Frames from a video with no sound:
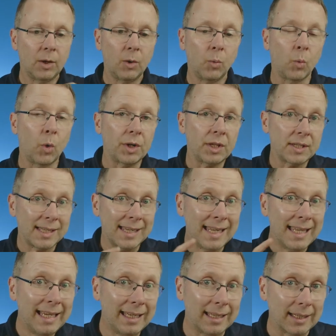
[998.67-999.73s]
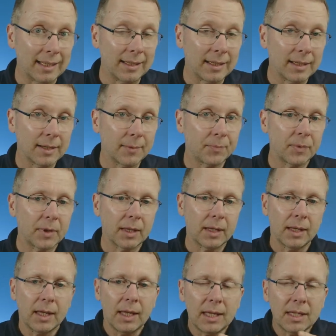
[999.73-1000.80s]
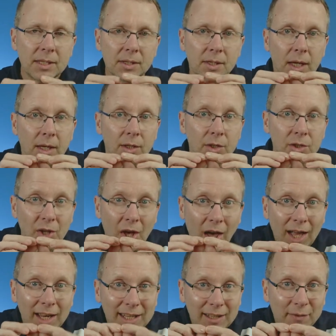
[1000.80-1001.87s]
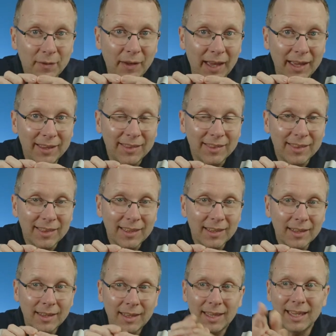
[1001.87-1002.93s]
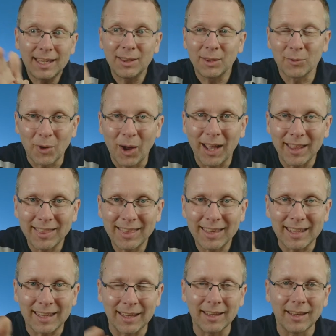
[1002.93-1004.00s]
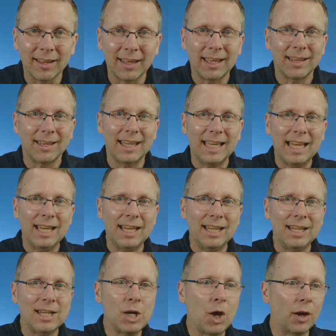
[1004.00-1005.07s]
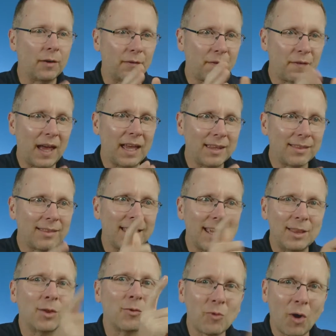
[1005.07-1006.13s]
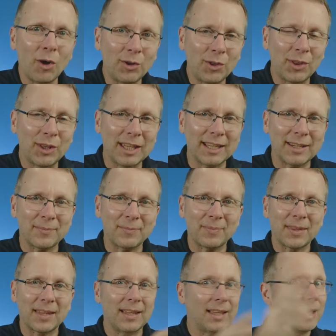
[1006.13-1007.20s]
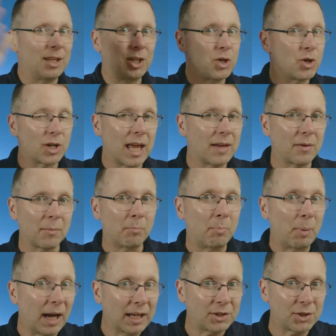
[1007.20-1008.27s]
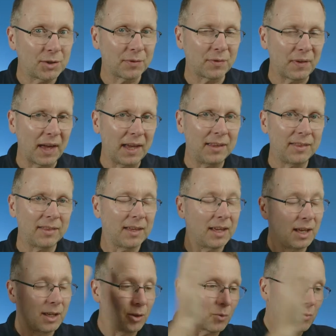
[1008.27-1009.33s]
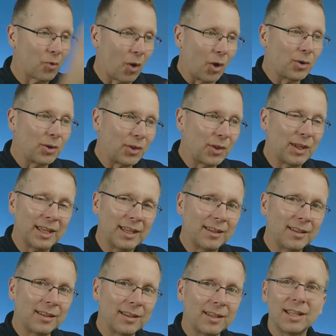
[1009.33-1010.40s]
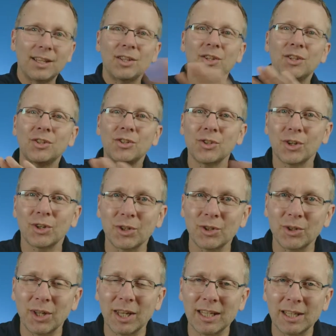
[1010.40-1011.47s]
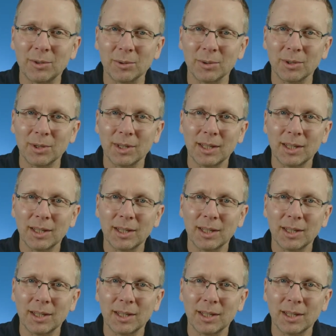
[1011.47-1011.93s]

What is needed is tiny faith in the right thing, not faith in the wrong thing. You can have a bunch of faith in the wrong thing, it's not going to do you any good.